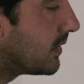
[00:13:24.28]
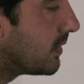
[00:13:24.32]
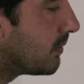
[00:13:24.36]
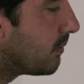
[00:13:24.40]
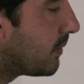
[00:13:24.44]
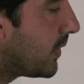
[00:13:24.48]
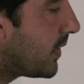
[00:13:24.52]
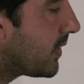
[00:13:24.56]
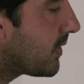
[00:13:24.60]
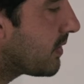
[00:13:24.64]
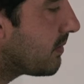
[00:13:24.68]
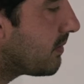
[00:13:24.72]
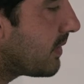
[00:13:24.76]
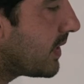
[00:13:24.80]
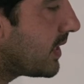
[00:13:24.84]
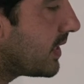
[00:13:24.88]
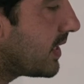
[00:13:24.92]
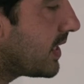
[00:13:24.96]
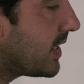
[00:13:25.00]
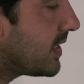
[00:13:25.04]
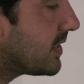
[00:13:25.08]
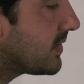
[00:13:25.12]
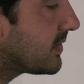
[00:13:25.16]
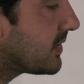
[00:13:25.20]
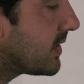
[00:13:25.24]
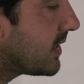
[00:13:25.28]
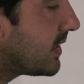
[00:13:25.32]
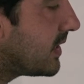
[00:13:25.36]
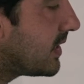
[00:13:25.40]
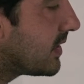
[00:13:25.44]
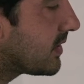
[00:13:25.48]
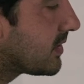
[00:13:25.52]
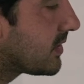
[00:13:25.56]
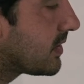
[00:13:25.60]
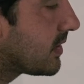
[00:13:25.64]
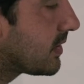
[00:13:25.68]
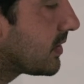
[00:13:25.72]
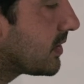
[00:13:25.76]
at the bottom, and as they
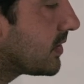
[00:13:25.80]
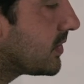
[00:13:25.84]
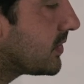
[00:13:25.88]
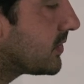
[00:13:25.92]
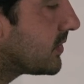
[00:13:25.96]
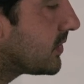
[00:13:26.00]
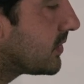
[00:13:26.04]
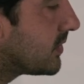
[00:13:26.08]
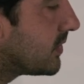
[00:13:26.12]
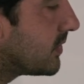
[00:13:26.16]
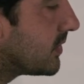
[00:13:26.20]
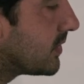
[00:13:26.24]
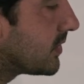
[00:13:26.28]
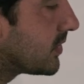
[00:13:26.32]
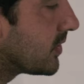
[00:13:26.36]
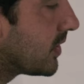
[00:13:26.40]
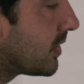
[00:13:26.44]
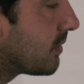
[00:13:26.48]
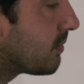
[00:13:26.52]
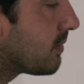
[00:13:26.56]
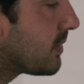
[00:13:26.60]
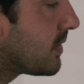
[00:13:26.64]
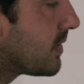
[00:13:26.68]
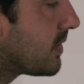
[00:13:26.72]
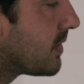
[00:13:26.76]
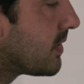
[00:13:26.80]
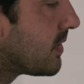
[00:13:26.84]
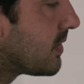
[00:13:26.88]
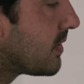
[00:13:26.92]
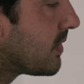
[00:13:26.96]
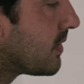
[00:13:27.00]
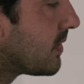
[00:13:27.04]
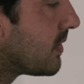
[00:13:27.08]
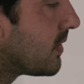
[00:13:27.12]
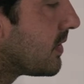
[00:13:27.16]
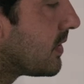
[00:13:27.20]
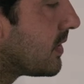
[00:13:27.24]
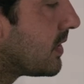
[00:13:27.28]
get closer to the top,
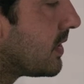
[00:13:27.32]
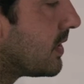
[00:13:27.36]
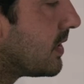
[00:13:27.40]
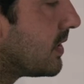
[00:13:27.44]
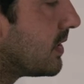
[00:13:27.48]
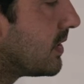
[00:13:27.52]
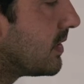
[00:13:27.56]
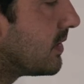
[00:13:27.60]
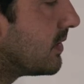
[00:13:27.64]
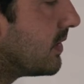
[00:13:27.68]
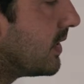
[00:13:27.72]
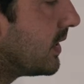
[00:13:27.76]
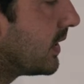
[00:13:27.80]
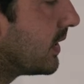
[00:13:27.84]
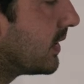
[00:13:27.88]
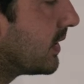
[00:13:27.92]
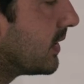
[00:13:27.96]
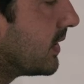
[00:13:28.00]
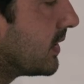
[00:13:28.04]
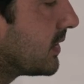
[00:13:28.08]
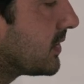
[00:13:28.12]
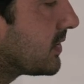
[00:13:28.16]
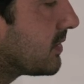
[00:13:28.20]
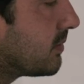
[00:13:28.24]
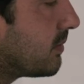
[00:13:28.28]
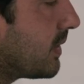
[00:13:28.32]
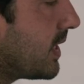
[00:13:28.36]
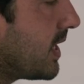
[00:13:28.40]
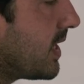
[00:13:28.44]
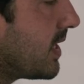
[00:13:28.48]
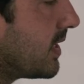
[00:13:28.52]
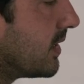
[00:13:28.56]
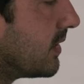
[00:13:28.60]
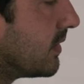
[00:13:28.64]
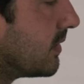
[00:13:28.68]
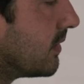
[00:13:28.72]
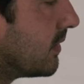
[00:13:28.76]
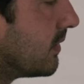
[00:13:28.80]
they're going to
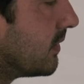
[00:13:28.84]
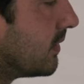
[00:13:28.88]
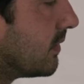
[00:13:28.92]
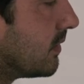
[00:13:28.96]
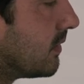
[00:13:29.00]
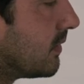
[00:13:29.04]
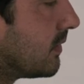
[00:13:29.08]
expand.